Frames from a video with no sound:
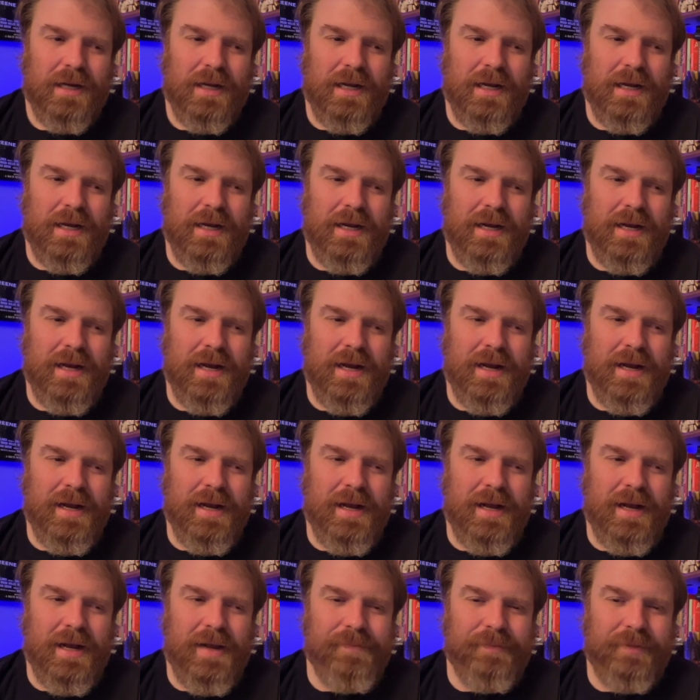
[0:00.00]
I
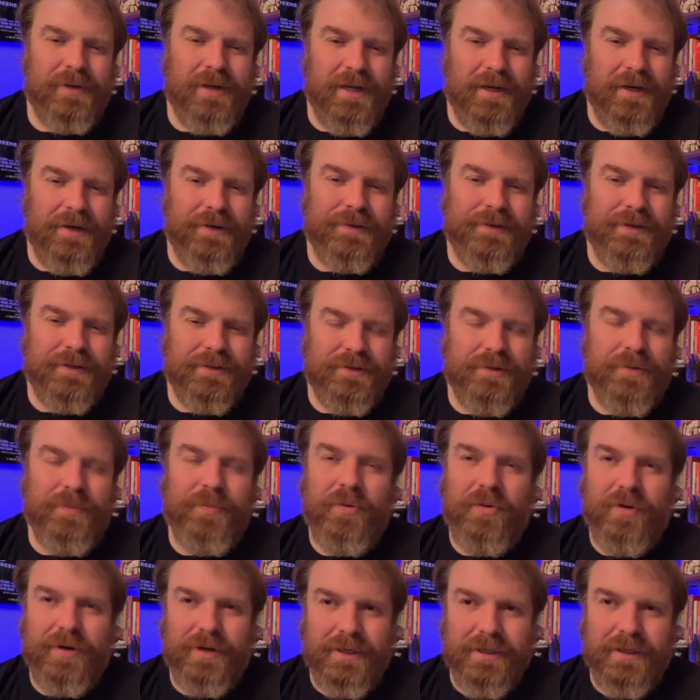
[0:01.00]
I'm kind of
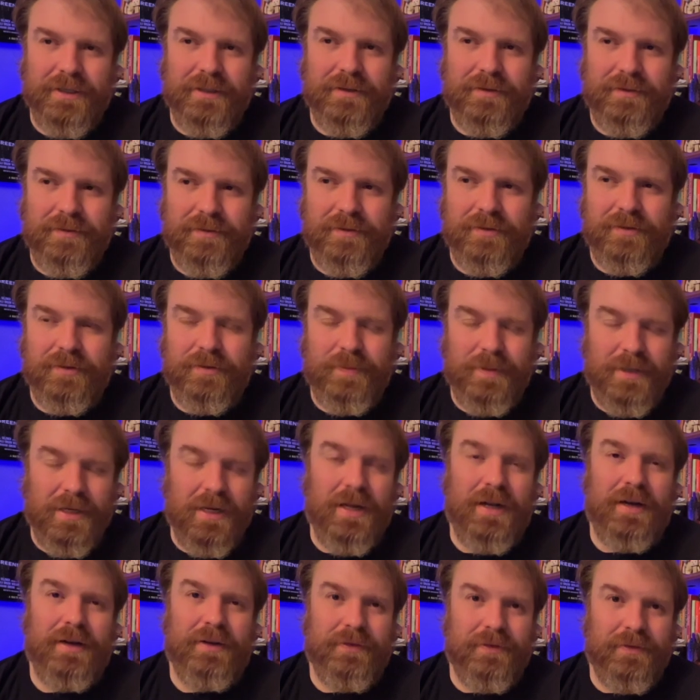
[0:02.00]
disappointed, to be
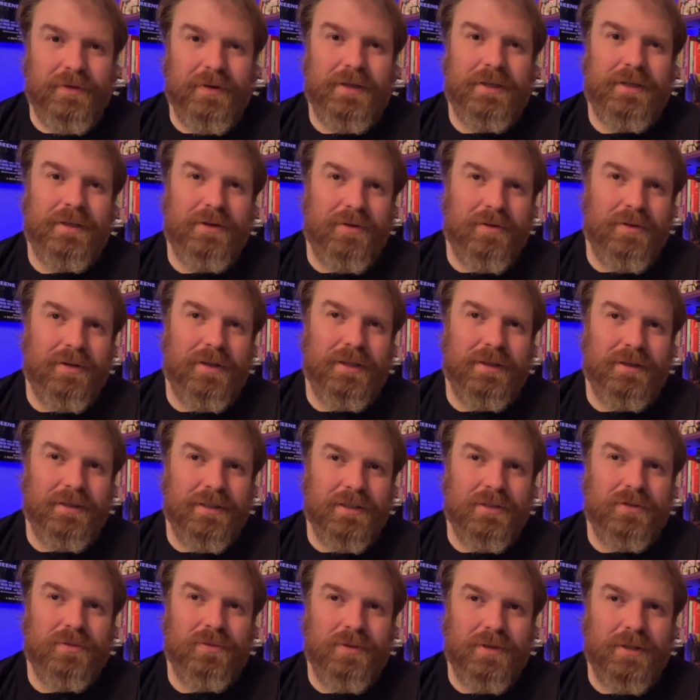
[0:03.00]
honest, like, you know, in
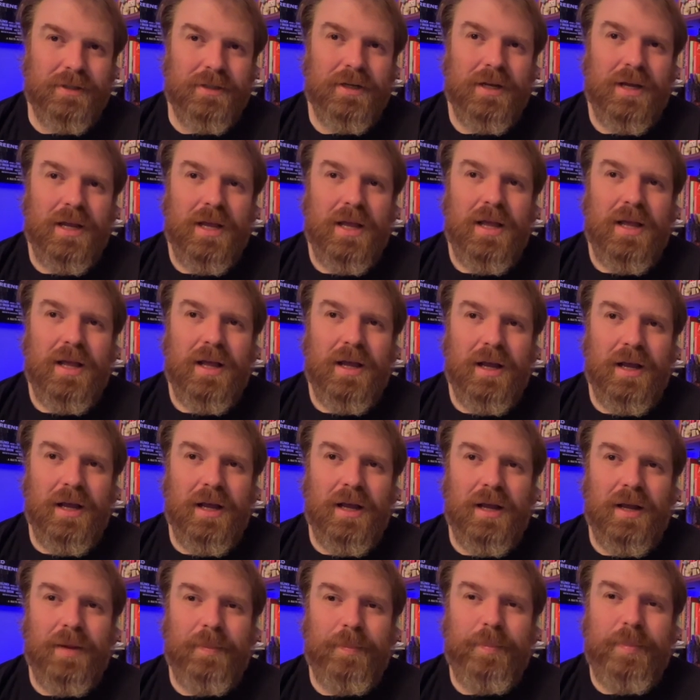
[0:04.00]
this one.
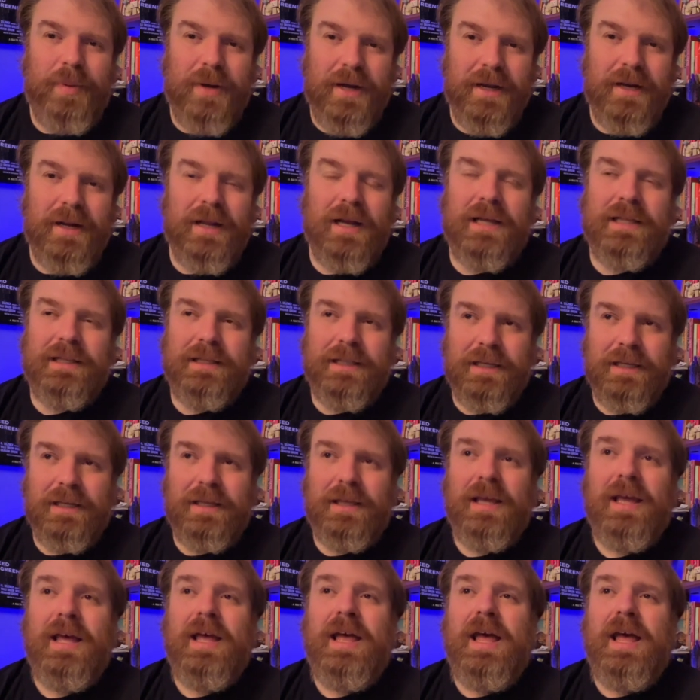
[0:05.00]
Uh, but I think